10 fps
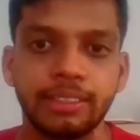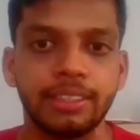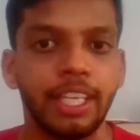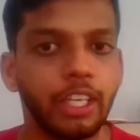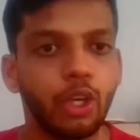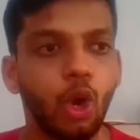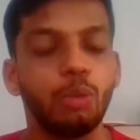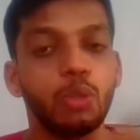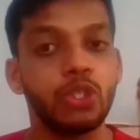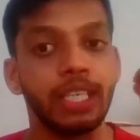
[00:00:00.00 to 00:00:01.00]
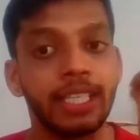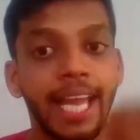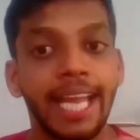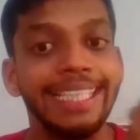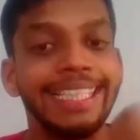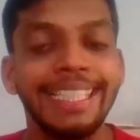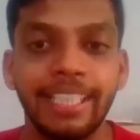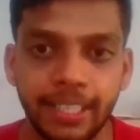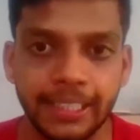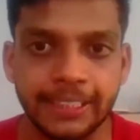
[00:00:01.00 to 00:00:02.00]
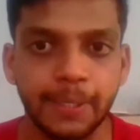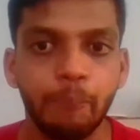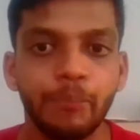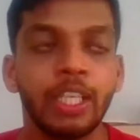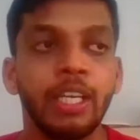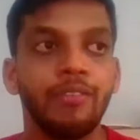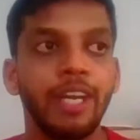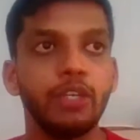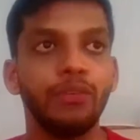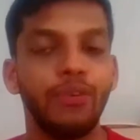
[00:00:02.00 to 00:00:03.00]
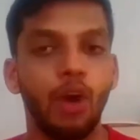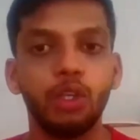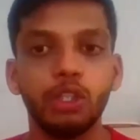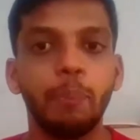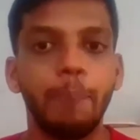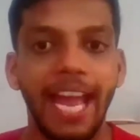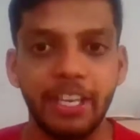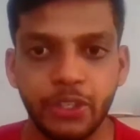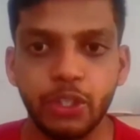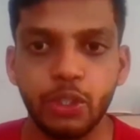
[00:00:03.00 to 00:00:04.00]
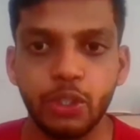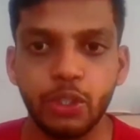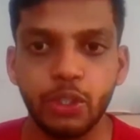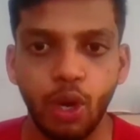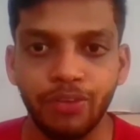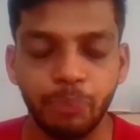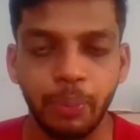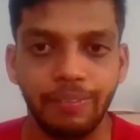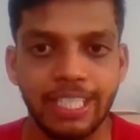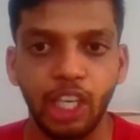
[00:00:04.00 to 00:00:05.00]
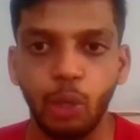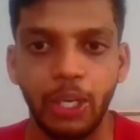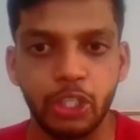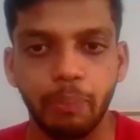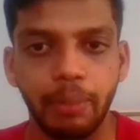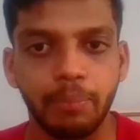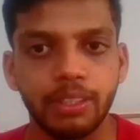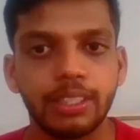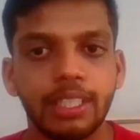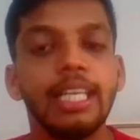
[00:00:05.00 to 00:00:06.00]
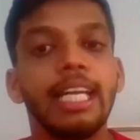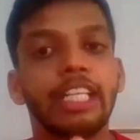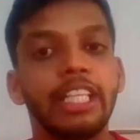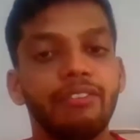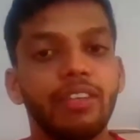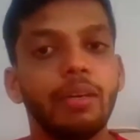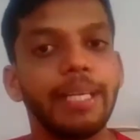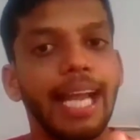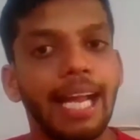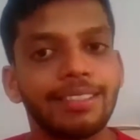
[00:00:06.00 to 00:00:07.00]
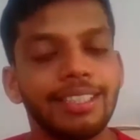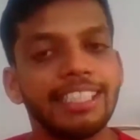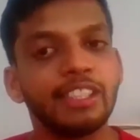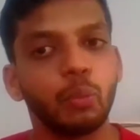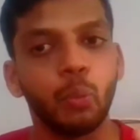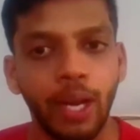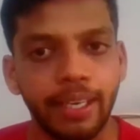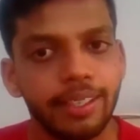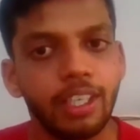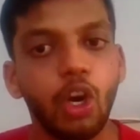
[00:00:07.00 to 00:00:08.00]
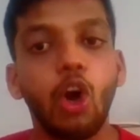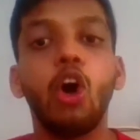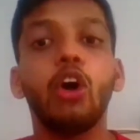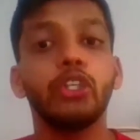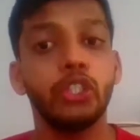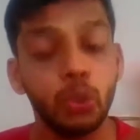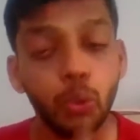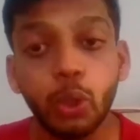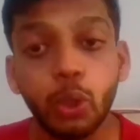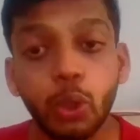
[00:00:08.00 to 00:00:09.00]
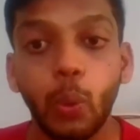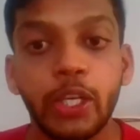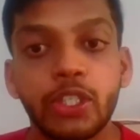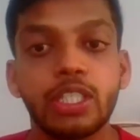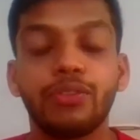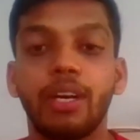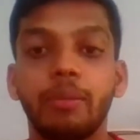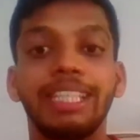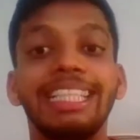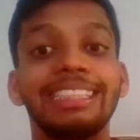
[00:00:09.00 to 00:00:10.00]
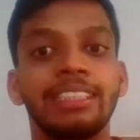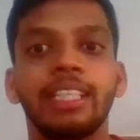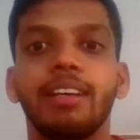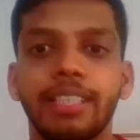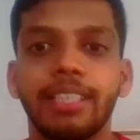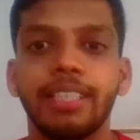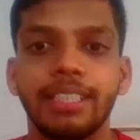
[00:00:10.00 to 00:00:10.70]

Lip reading: There are almost 9 theories. When you follow the pattern of previous year question papers, there will be at least 1 or 2 questions from these theories.